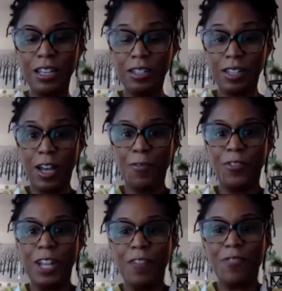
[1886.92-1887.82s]
tough
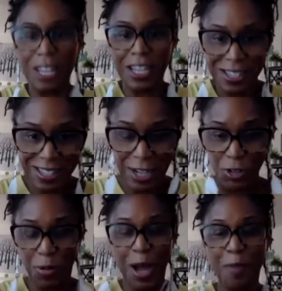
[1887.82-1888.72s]
loveness that
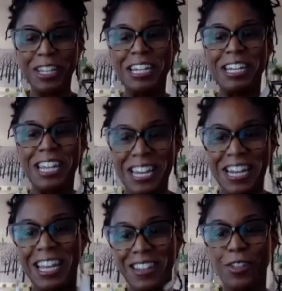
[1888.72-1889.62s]
you probably need
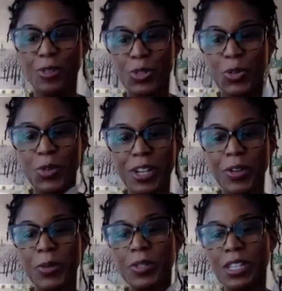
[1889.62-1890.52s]
in those
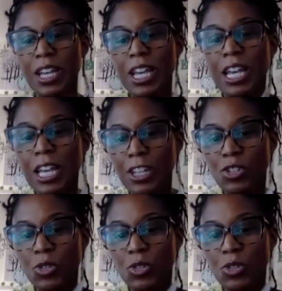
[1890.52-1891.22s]
careers into